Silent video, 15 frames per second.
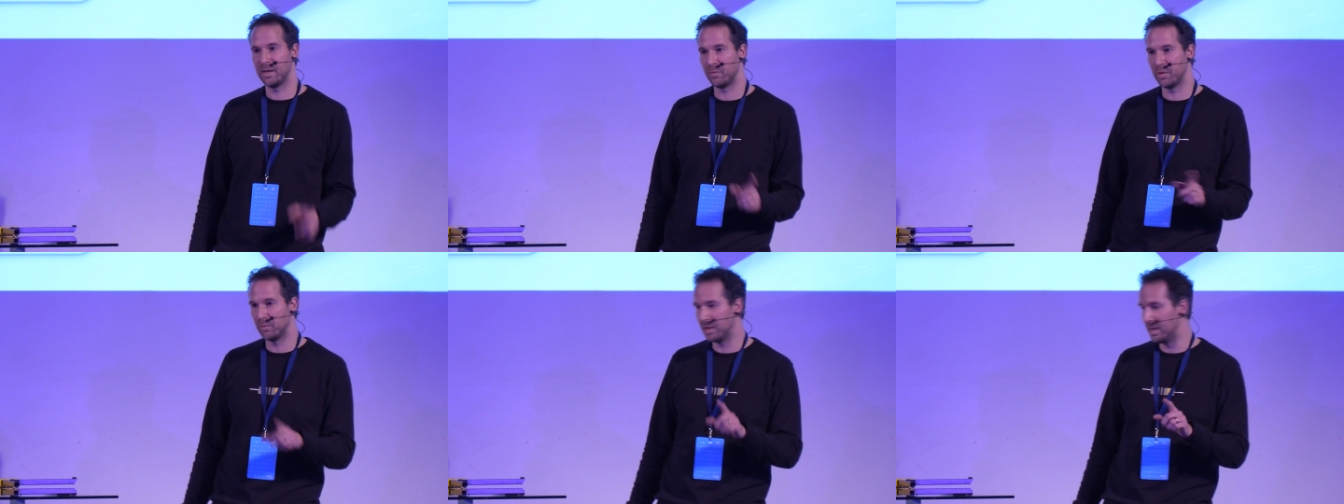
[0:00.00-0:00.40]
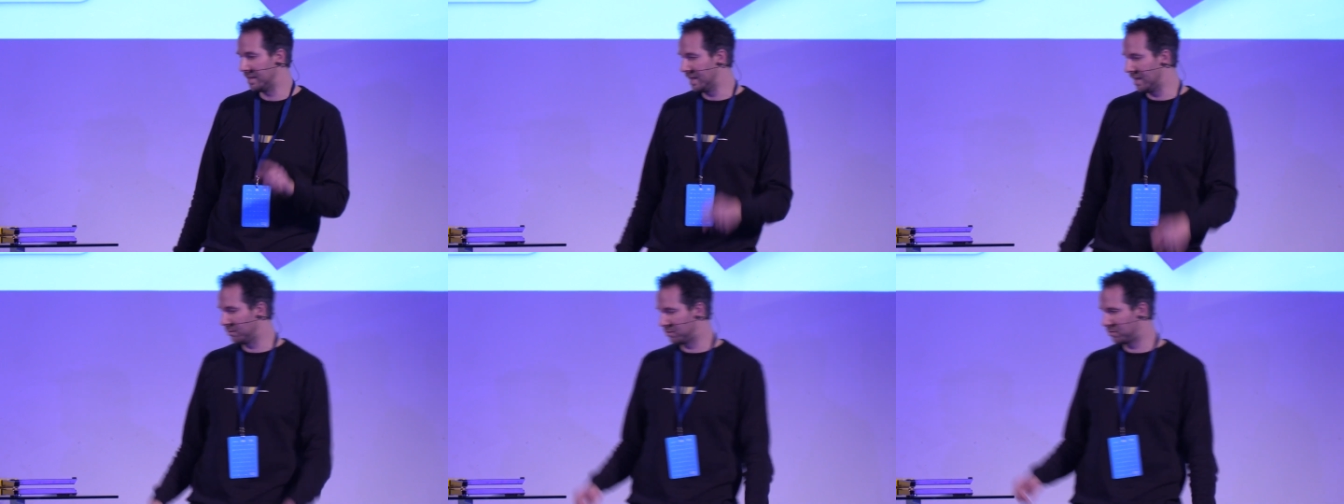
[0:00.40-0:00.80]
and we will
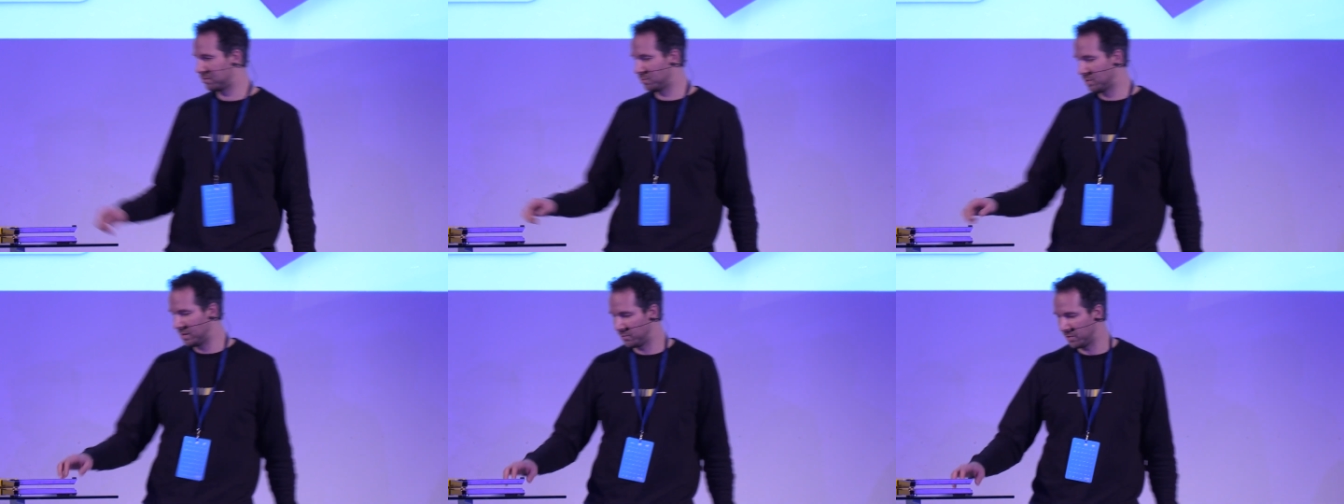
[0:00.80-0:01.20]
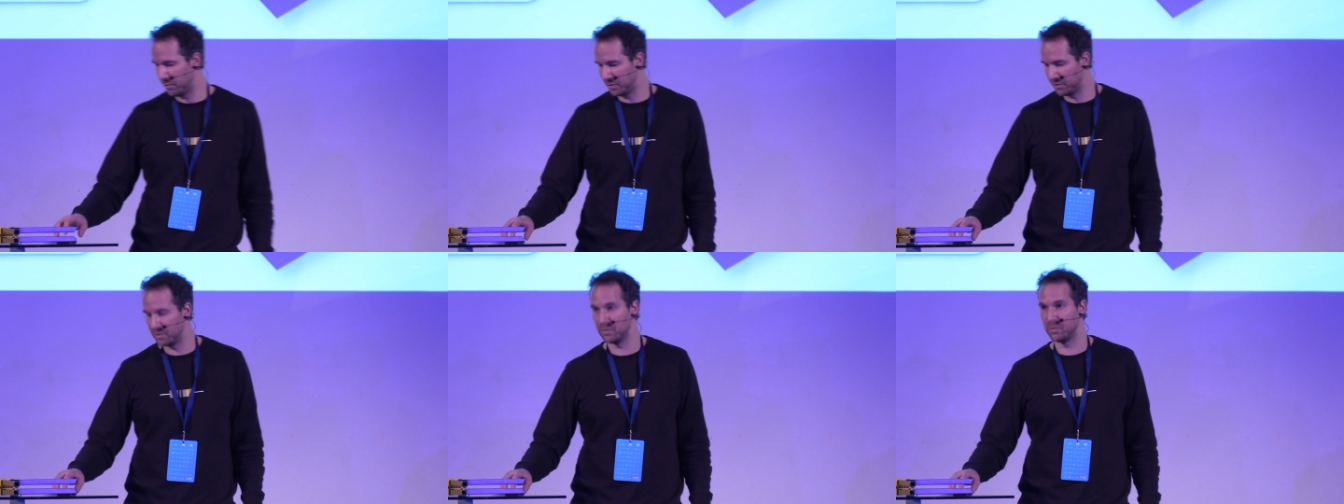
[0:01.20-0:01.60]
announce when we
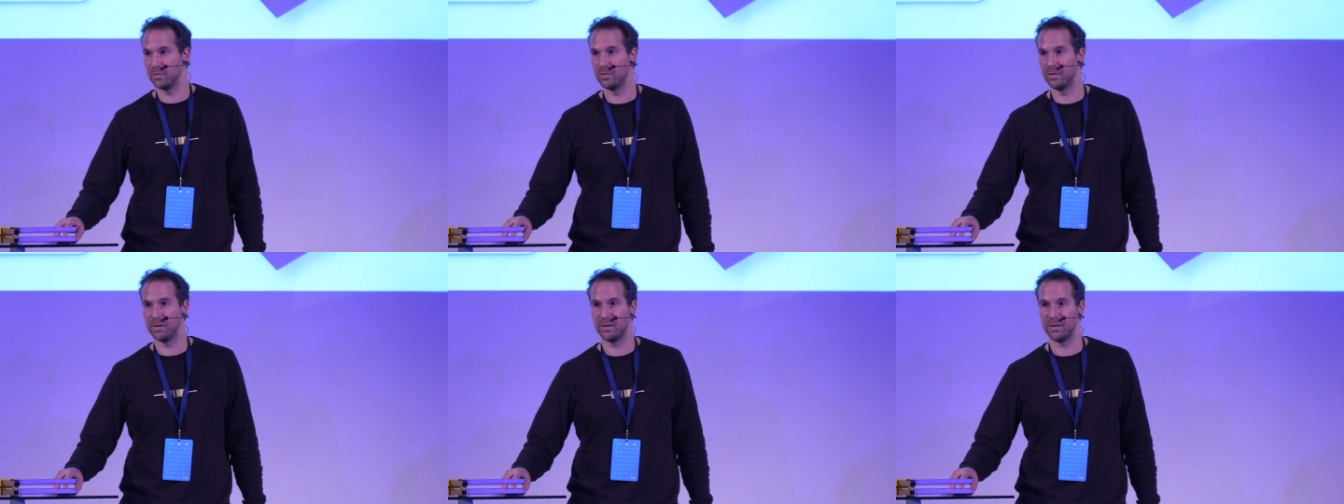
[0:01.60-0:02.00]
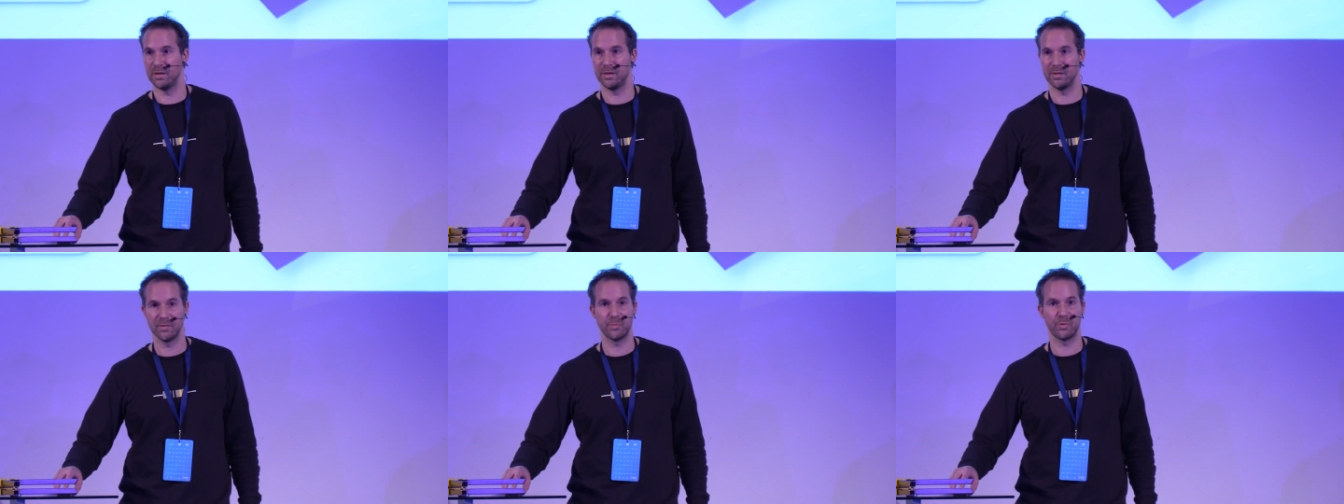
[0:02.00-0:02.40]
will do
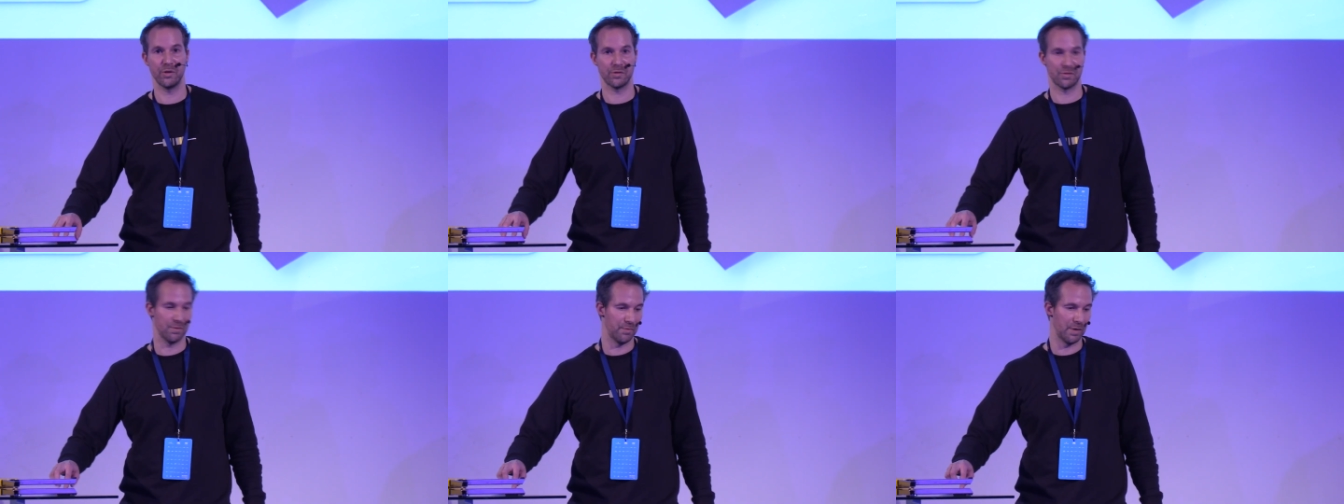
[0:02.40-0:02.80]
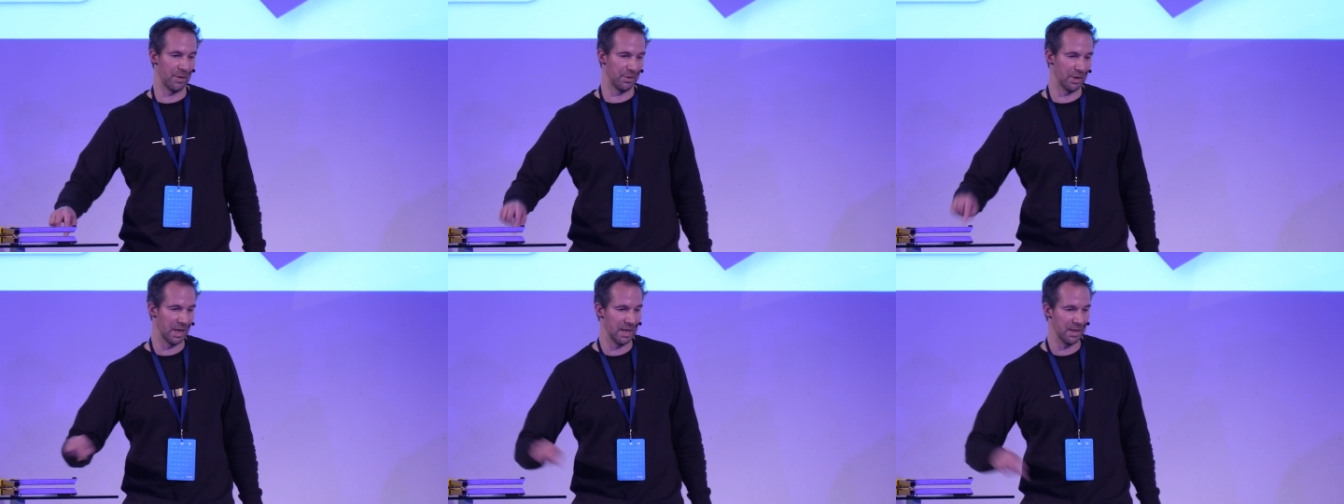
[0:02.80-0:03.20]
the production
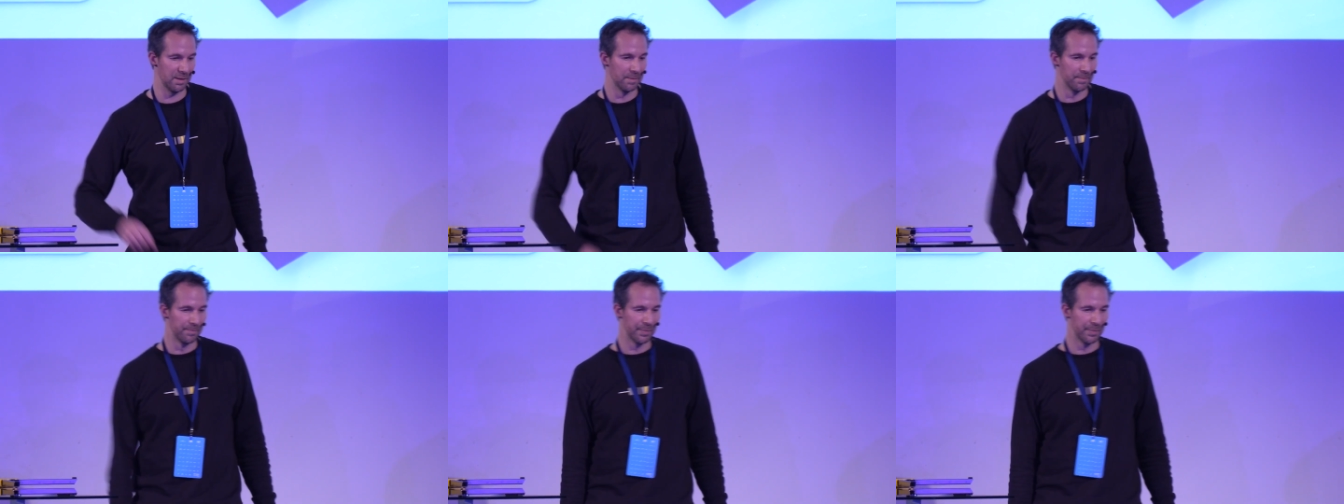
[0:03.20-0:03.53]
round again.